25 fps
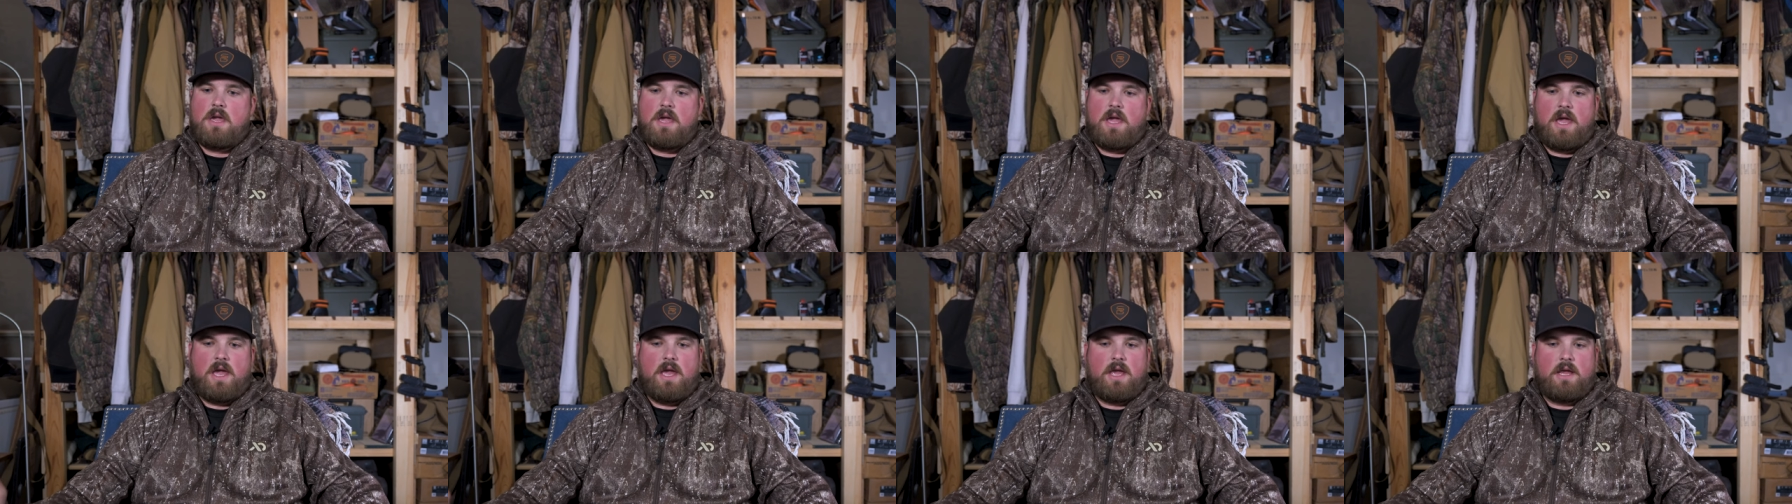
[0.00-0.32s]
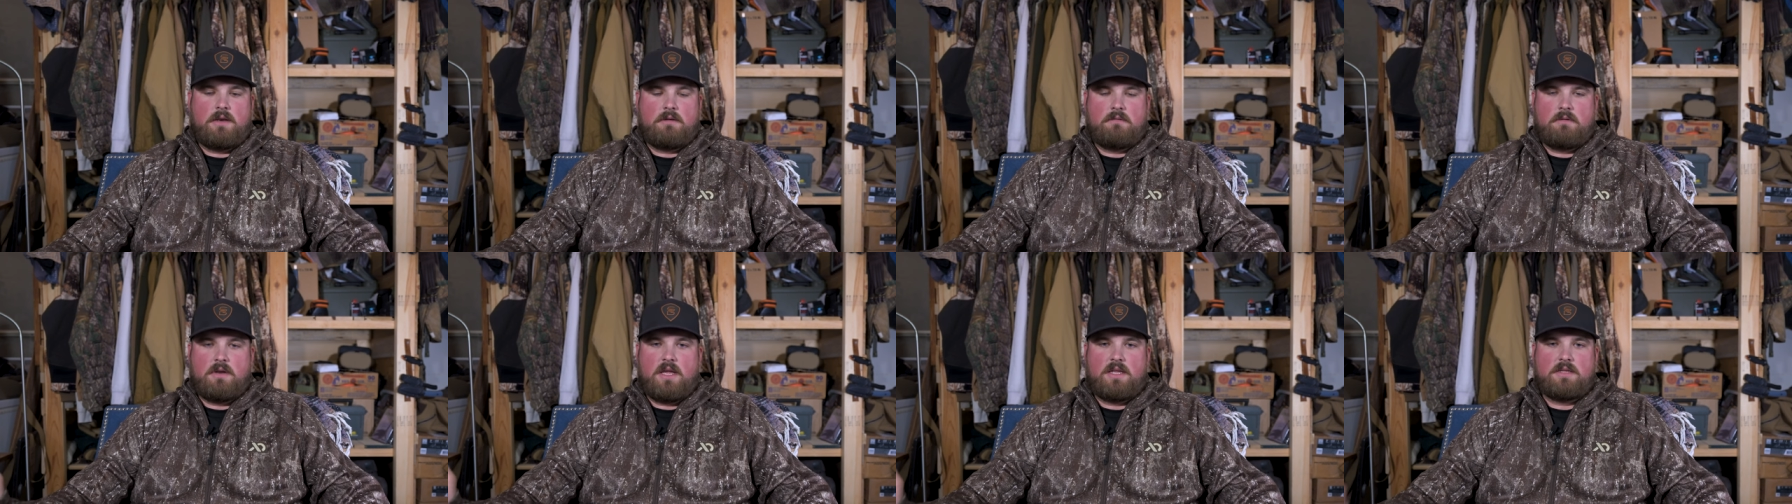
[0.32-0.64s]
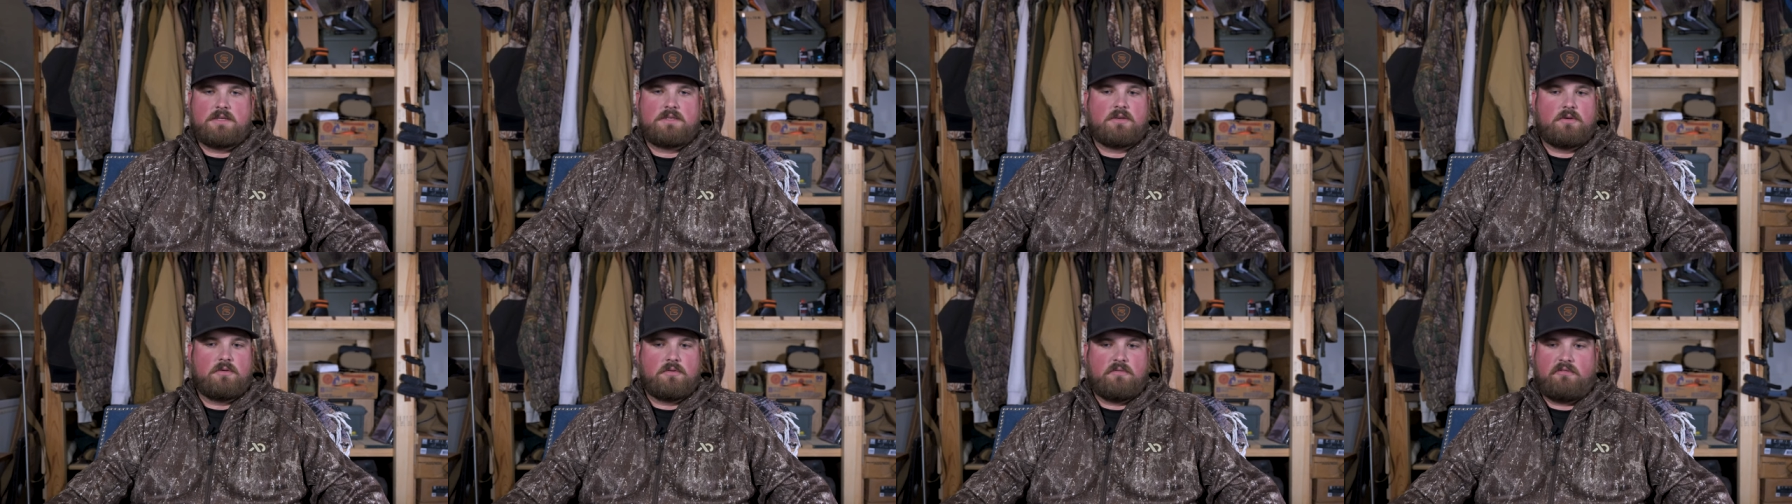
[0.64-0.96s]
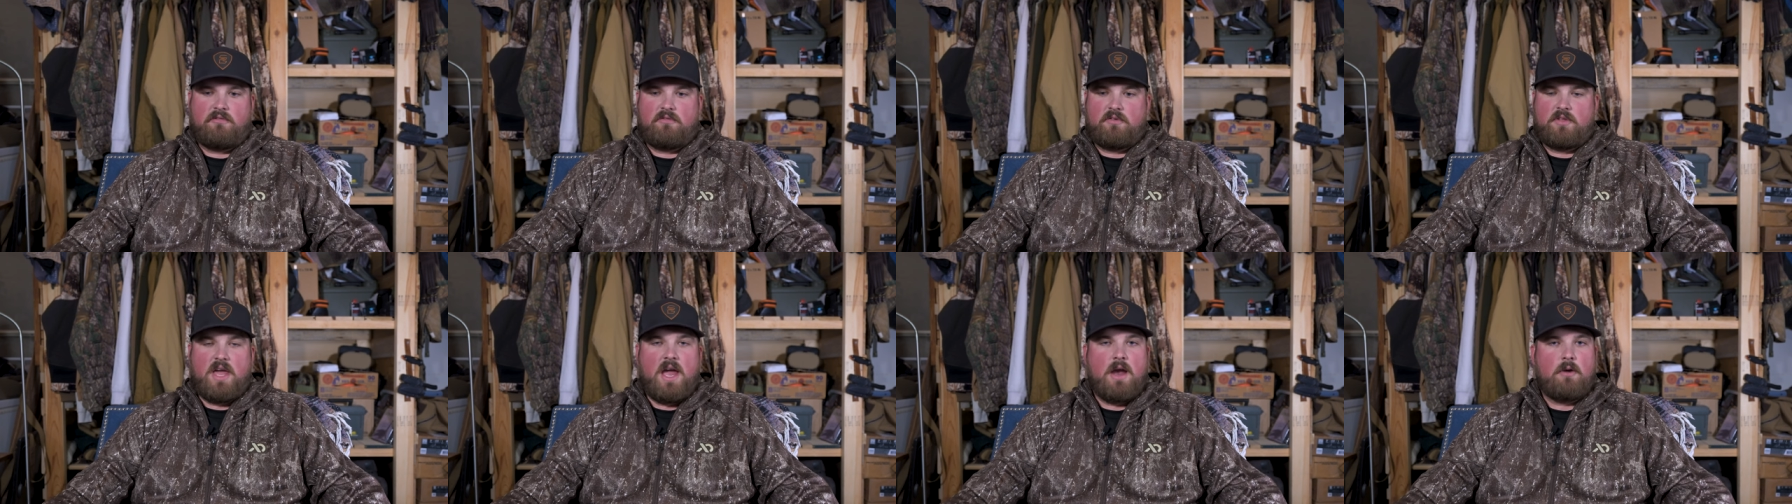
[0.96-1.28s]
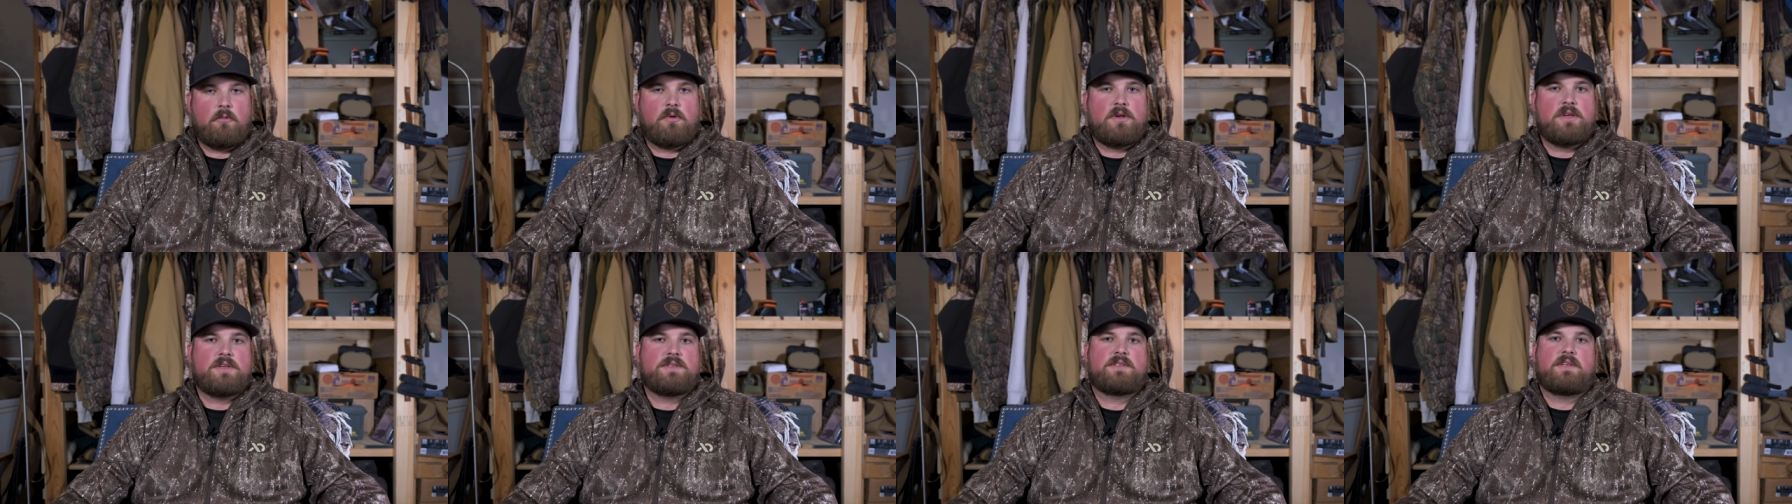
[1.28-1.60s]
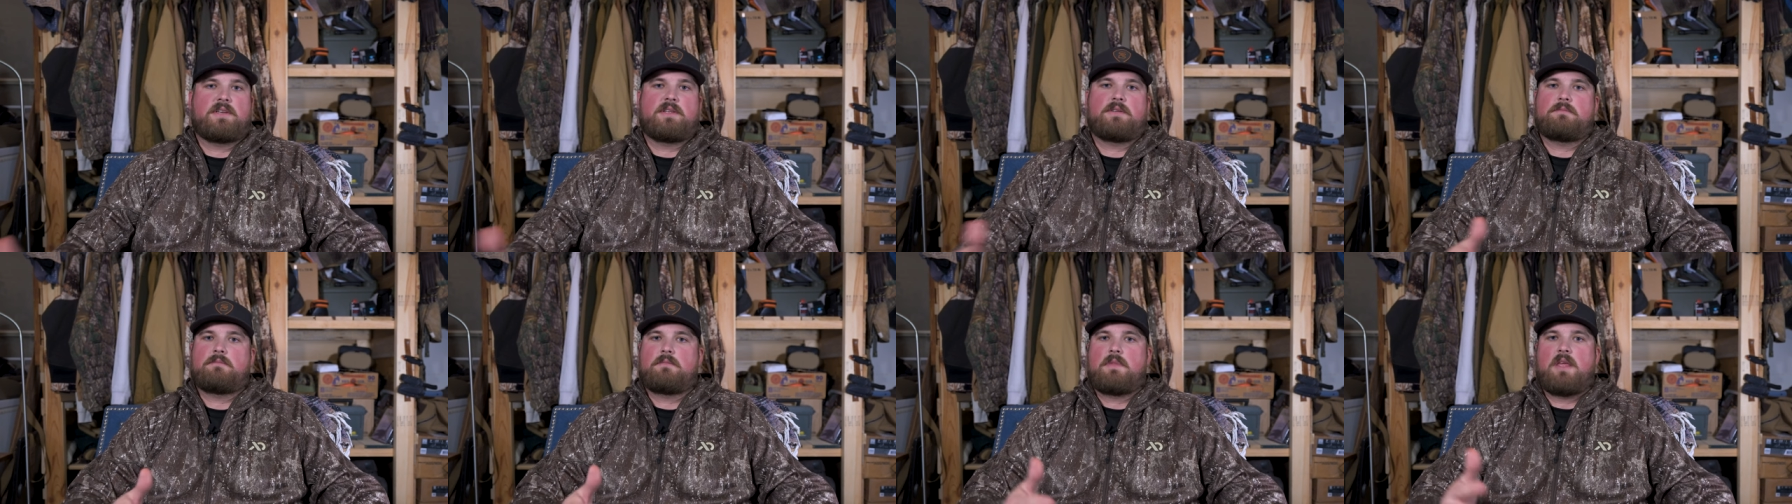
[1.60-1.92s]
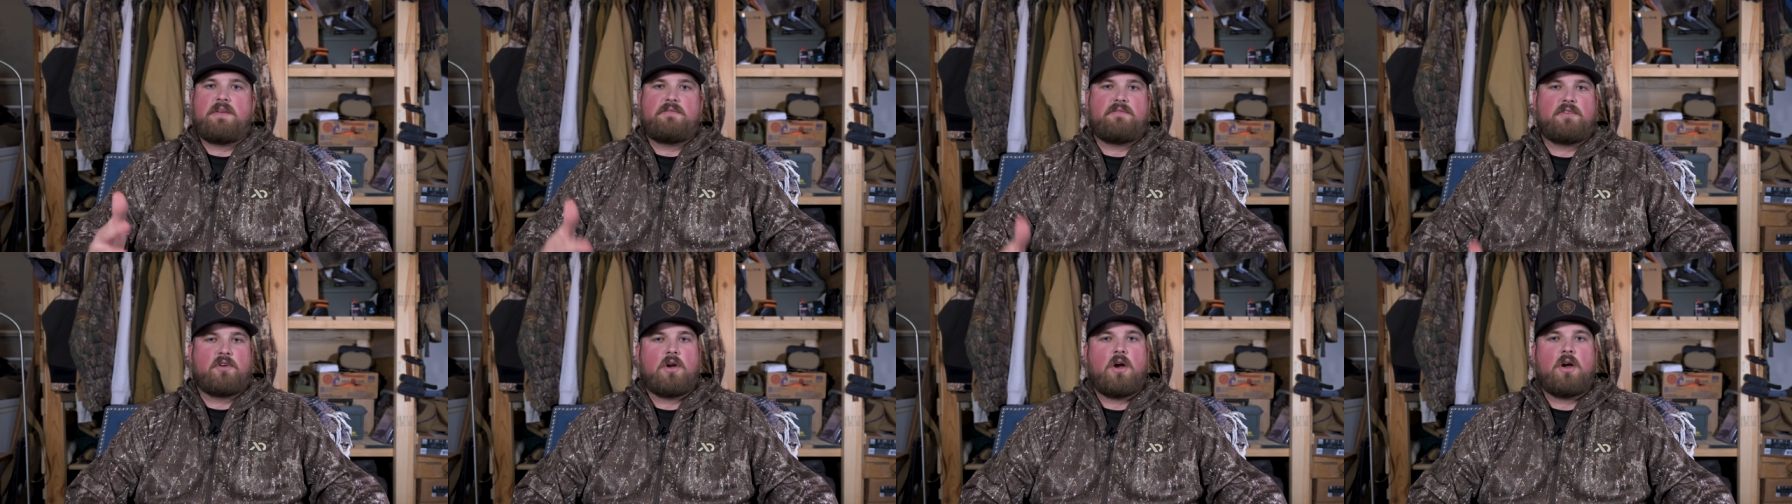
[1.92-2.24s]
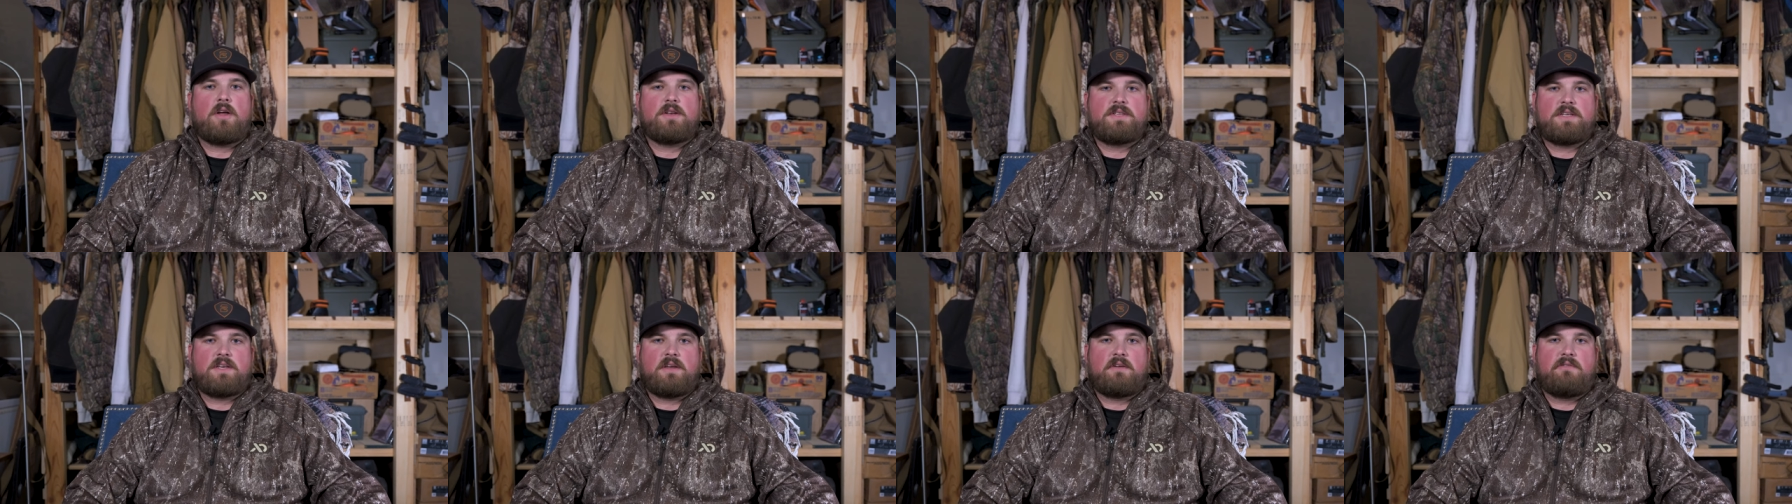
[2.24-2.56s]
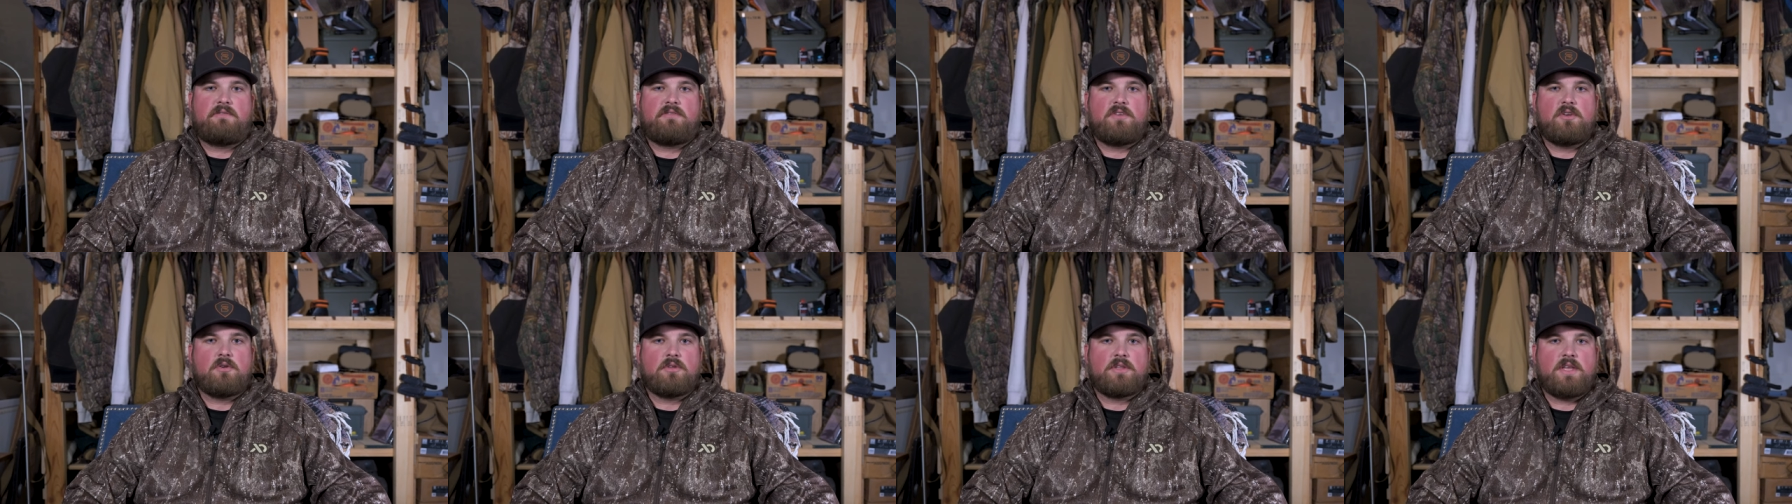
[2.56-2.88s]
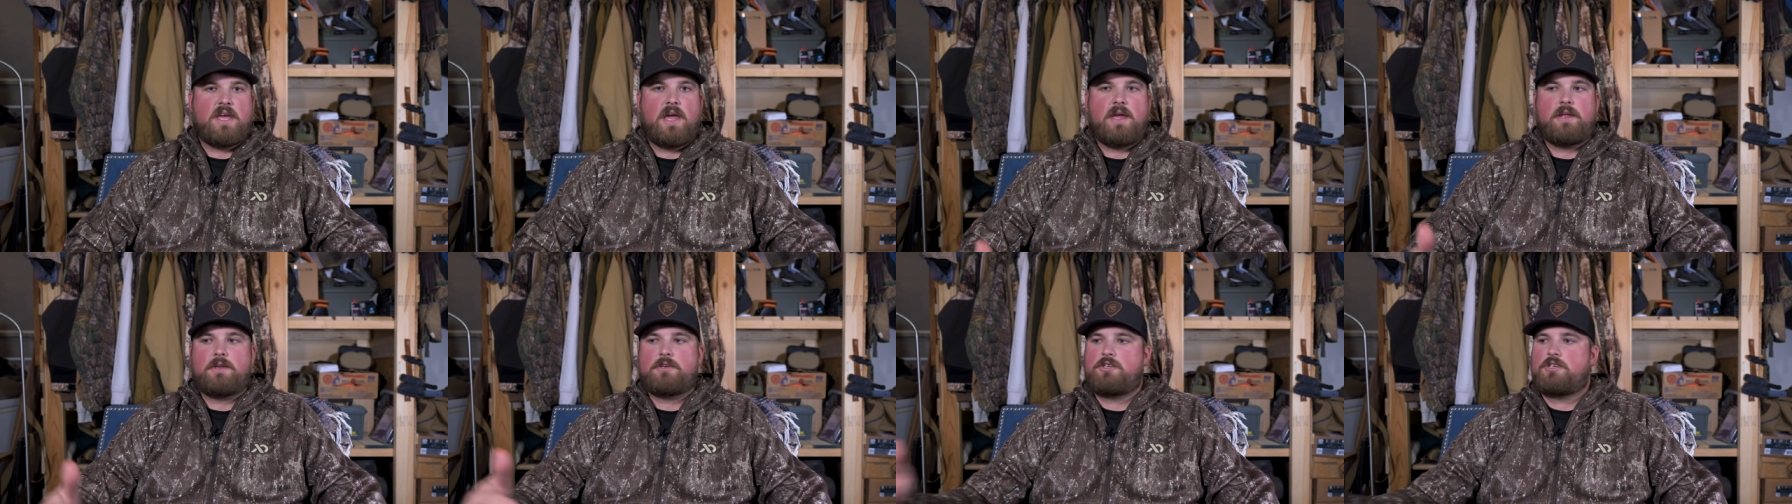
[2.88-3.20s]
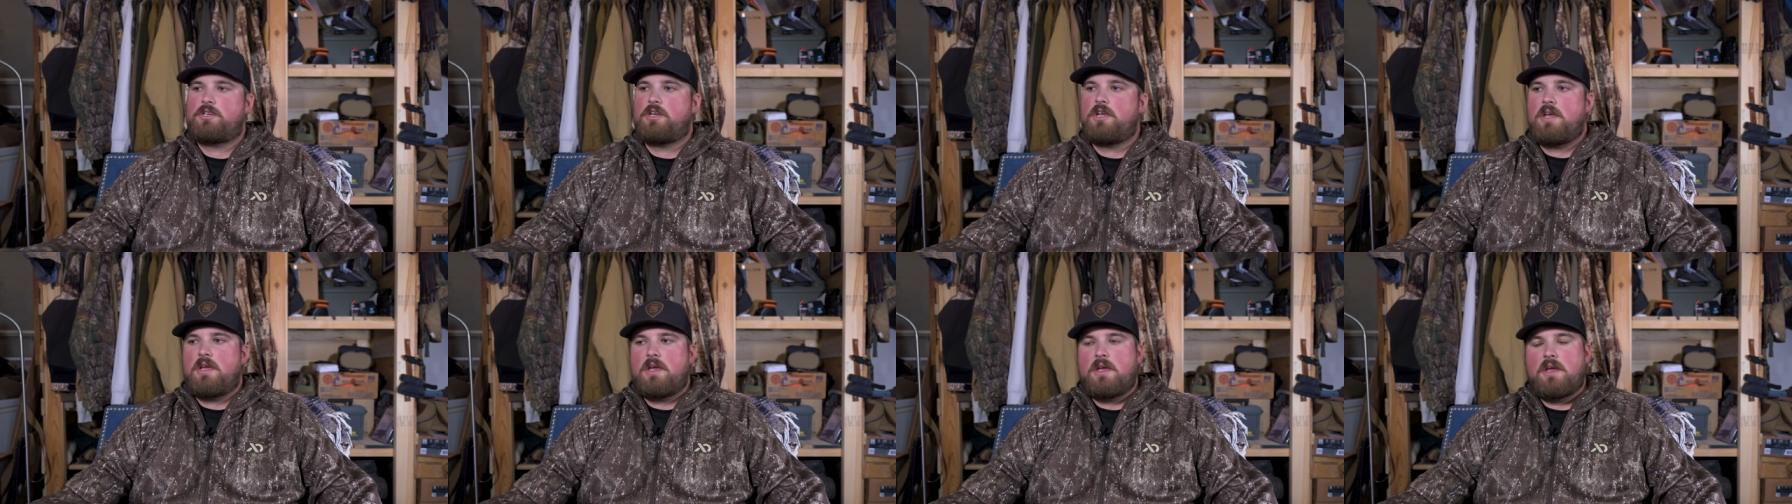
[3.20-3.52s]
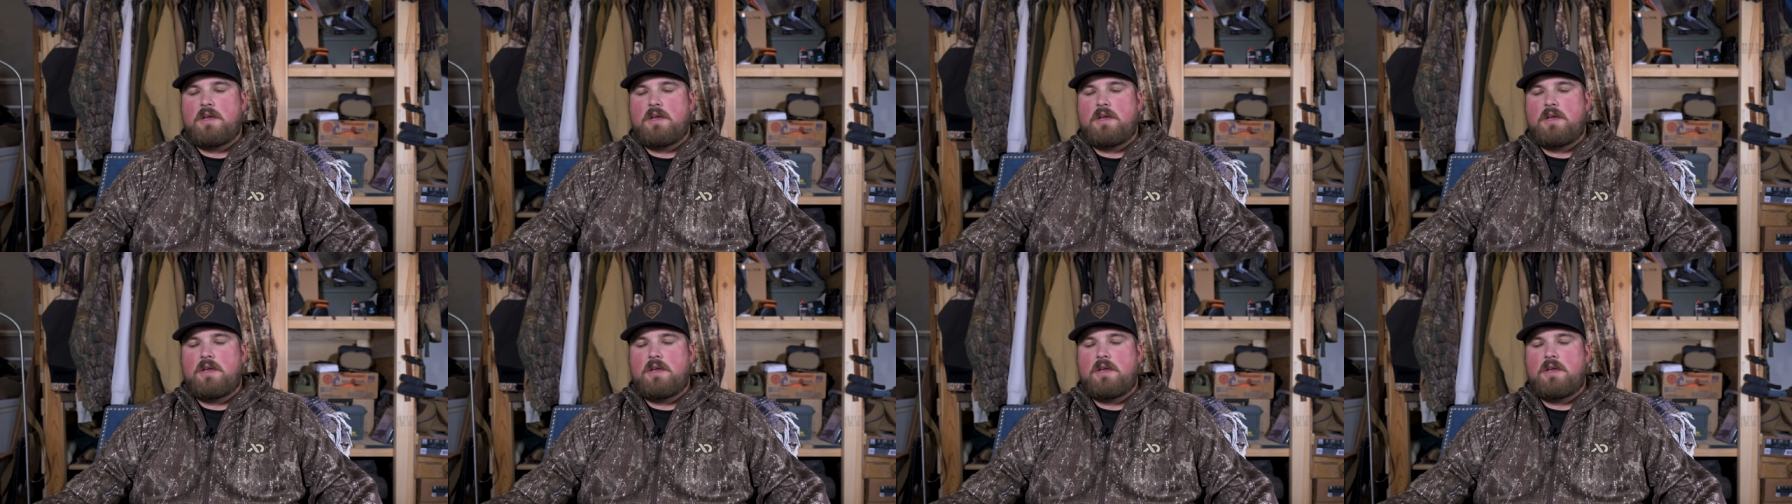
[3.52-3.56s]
And, and so for that reason, if you're hunting a field edge,